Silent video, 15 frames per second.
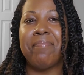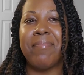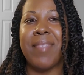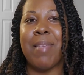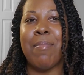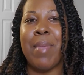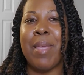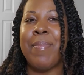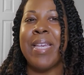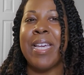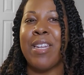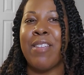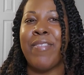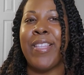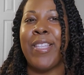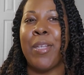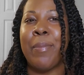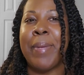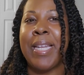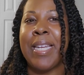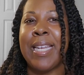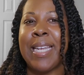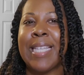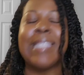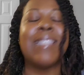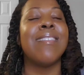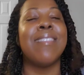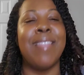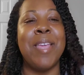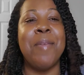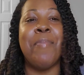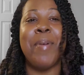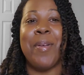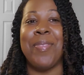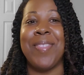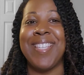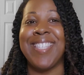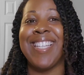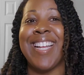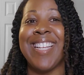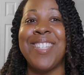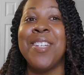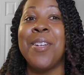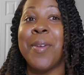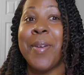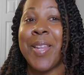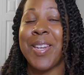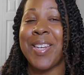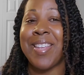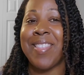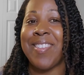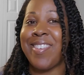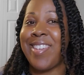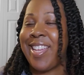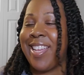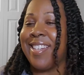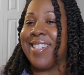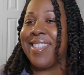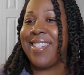maybe out of a little pettiness, they both decide to go on another date.